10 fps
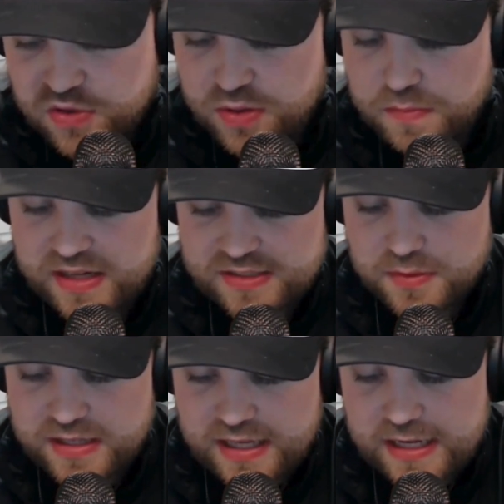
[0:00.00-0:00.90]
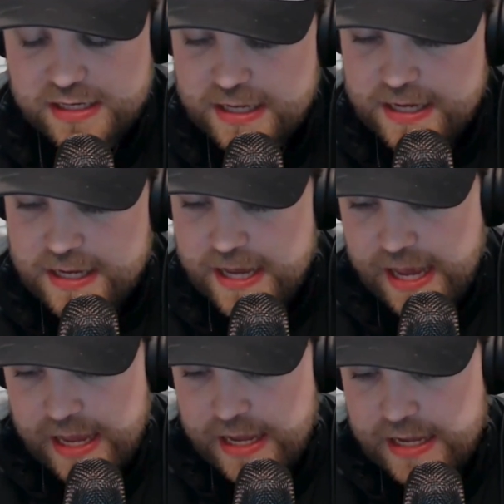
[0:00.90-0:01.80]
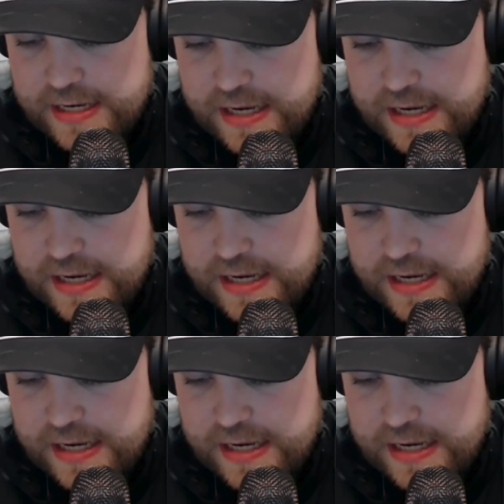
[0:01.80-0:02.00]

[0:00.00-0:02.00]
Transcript: can possibly get. And